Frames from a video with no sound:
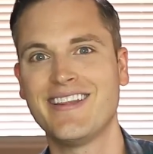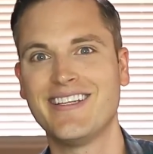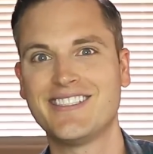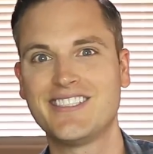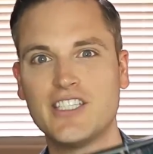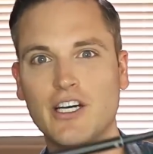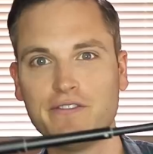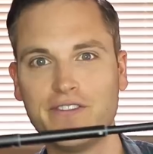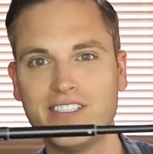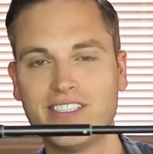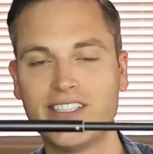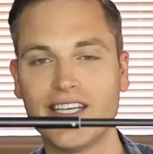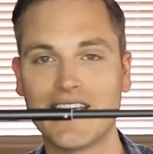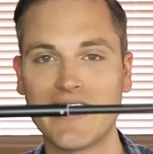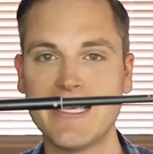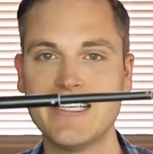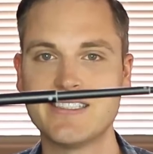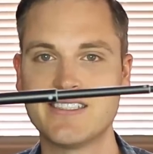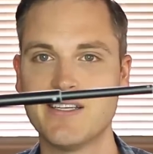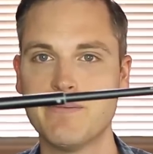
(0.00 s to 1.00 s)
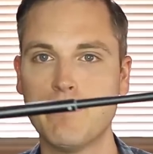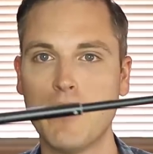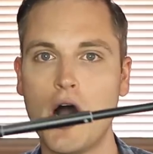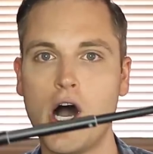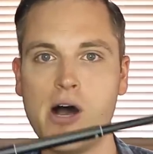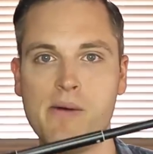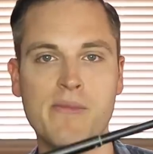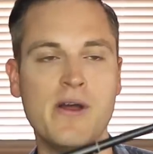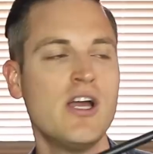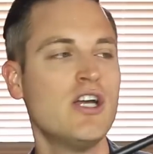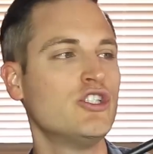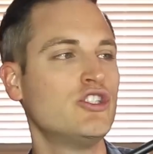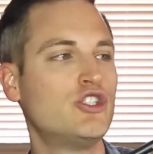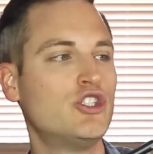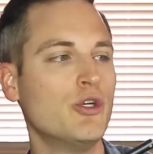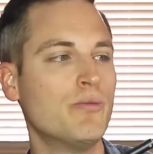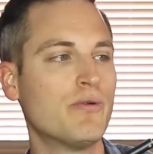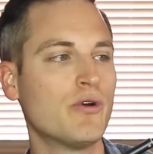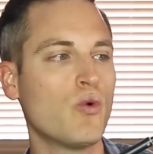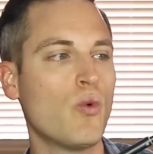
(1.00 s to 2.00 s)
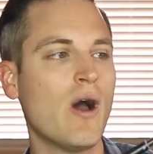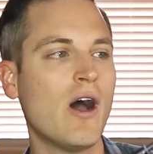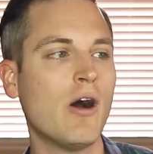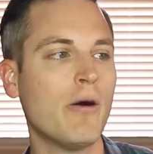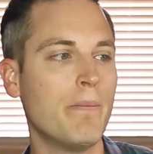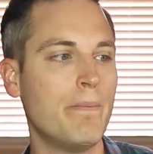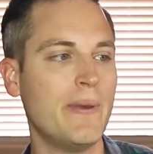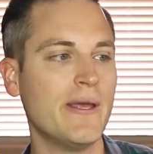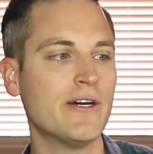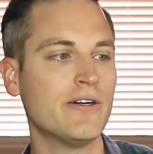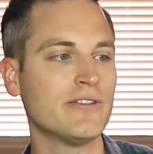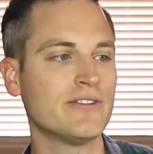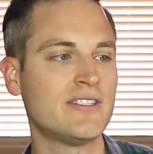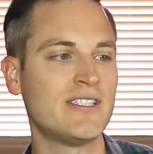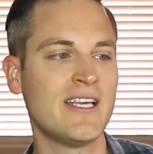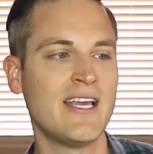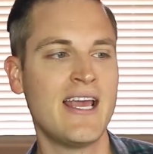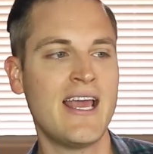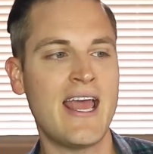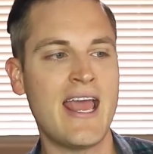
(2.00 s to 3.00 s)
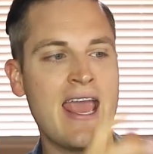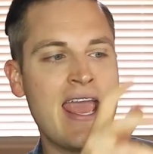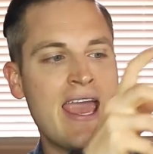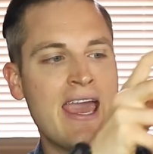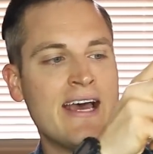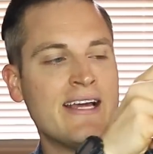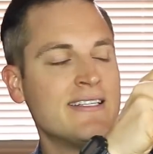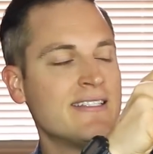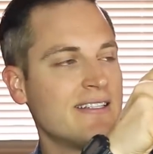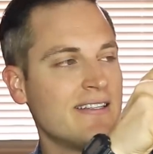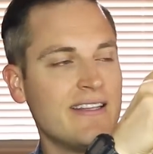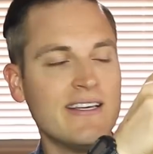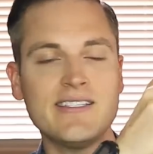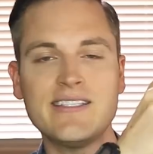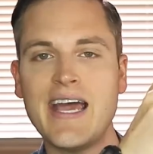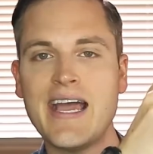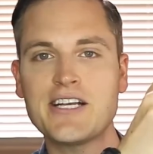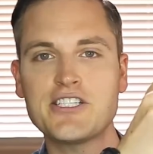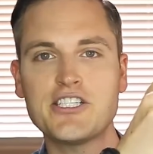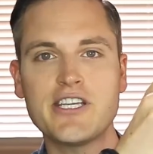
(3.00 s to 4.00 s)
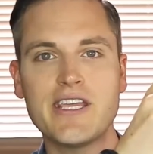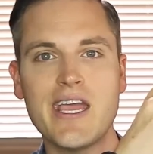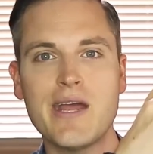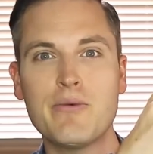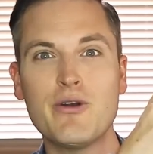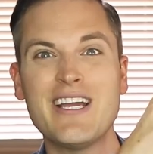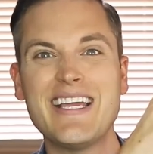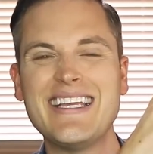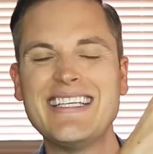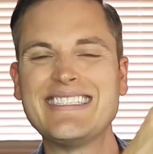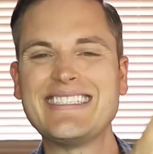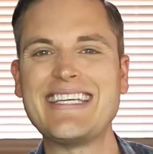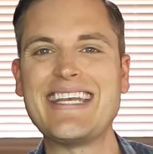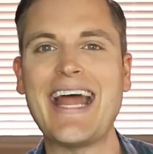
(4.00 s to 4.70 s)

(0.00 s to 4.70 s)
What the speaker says: The selfie stick is the bomb, super well built. And this action camera is